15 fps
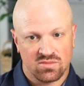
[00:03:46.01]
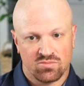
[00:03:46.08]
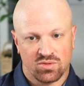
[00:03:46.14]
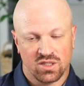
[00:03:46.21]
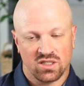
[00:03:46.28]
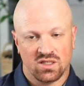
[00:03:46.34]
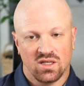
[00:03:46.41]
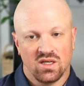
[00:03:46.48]

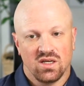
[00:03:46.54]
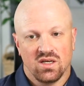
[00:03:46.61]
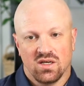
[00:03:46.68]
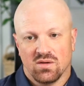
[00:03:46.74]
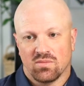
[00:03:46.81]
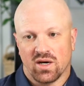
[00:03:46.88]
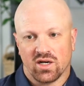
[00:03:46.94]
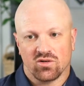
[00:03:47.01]
But
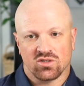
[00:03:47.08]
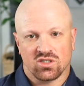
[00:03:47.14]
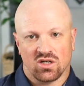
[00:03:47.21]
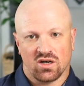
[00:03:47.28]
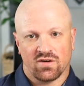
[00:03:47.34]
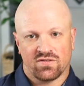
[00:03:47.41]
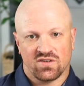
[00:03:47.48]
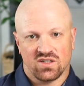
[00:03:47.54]

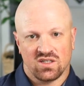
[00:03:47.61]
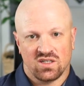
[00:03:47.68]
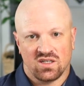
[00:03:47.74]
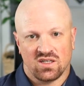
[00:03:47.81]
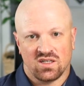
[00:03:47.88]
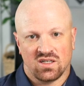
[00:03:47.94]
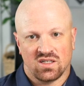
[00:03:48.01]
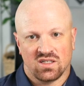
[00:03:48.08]
Microsoft
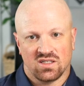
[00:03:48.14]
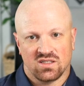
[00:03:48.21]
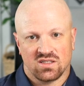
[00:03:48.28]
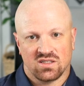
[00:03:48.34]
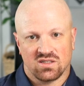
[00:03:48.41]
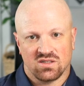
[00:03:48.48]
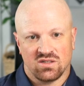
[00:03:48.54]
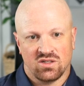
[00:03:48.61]

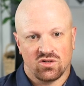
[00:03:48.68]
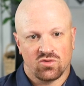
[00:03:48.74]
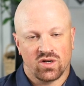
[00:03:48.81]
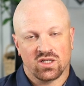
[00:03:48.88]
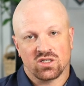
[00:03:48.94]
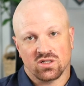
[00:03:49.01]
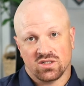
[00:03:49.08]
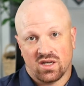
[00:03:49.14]
is, when I
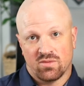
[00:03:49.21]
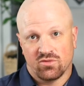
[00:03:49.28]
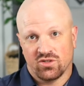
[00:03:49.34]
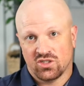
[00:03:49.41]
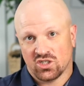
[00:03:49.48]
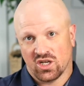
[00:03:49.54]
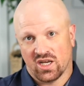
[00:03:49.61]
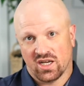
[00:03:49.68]
talked to Emily
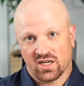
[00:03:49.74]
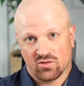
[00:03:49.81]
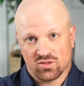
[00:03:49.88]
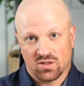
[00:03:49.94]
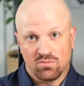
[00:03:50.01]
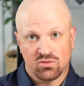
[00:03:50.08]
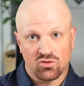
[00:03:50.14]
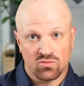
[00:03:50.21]
Chang, I was on
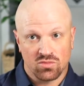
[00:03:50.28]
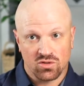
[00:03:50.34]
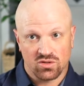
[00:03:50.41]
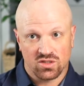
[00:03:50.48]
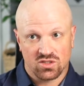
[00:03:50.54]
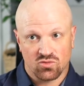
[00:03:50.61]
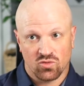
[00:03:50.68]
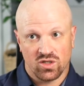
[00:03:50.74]
Bloomberg
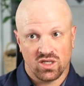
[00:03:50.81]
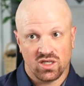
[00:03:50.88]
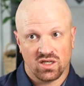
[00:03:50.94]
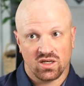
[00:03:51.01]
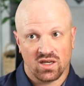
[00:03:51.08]
this week,